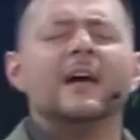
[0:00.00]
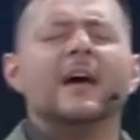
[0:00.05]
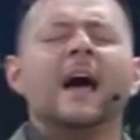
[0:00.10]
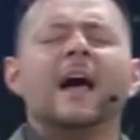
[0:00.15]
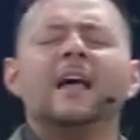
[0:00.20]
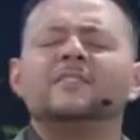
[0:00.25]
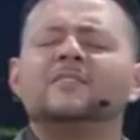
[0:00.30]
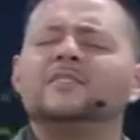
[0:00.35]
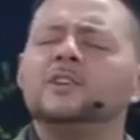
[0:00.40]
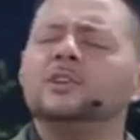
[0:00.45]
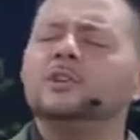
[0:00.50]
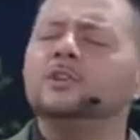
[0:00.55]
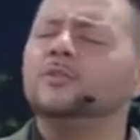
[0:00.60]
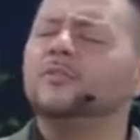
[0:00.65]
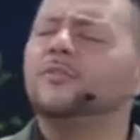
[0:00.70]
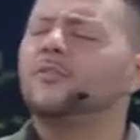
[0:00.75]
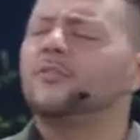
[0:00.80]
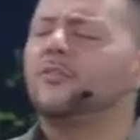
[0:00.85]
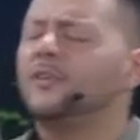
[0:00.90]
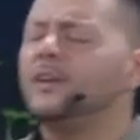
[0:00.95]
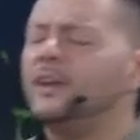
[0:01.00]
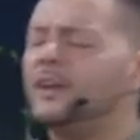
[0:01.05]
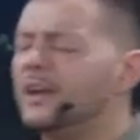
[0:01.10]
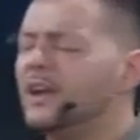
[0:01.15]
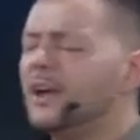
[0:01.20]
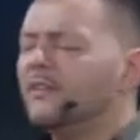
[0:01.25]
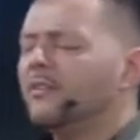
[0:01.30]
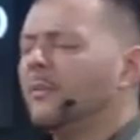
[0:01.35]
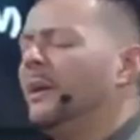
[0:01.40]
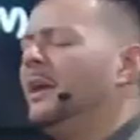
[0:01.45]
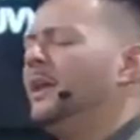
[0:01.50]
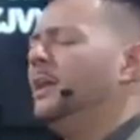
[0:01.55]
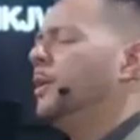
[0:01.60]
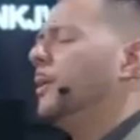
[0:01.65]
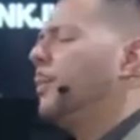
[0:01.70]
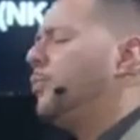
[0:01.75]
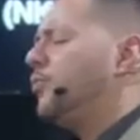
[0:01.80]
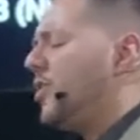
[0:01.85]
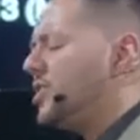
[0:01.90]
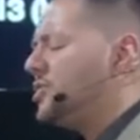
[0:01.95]
I see you free from any
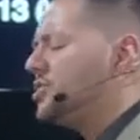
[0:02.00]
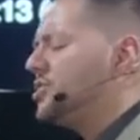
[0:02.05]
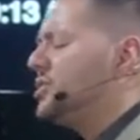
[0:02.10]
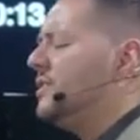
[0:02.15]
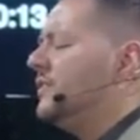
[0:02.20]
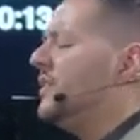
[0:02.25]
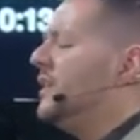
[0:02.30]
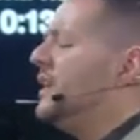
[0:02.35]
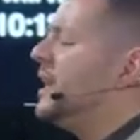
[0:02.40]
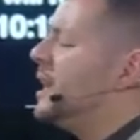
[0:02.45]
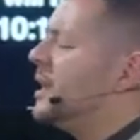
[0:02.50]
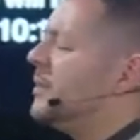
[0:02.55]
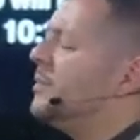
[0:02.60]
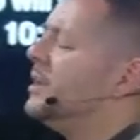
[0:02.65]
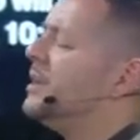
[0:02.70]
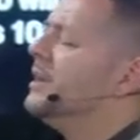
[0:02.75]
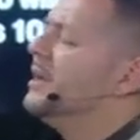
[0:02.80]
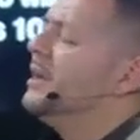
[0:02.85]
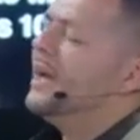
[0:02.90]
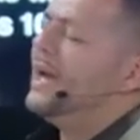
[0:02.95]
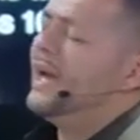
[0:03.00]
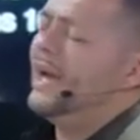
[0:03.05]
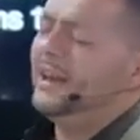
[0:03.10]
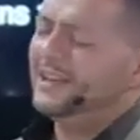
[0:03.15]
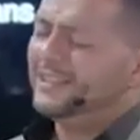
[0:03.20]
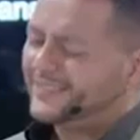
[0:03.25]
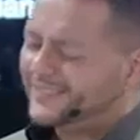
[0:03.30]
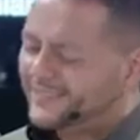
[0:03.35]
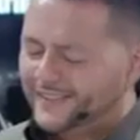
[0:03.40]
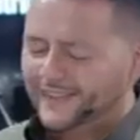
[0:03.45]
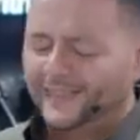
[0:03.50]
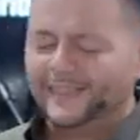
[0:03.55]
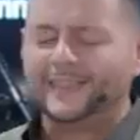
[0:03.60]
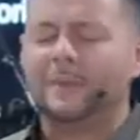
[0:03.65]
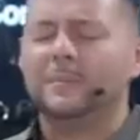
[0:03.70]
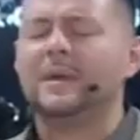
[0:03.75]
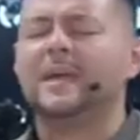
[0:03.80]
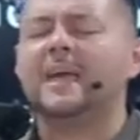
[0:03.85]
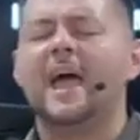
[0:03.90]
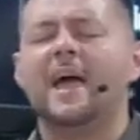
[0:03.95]
oppression of the enemy, any sin
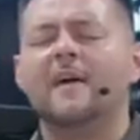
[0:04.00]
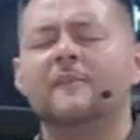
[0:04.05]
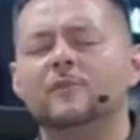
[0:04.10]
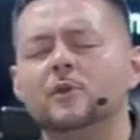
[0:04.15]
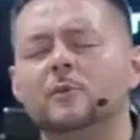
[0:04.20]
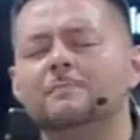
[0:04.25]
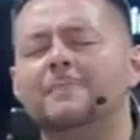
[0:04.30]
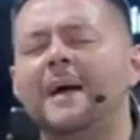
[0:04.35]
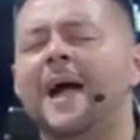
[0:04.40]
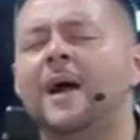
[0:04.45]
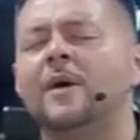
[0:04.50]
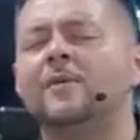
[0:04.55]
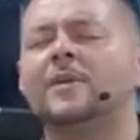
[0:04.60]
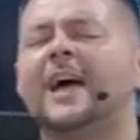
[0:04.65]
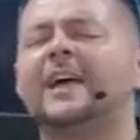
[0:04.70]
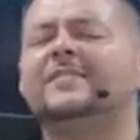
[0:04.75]
that may have you bound.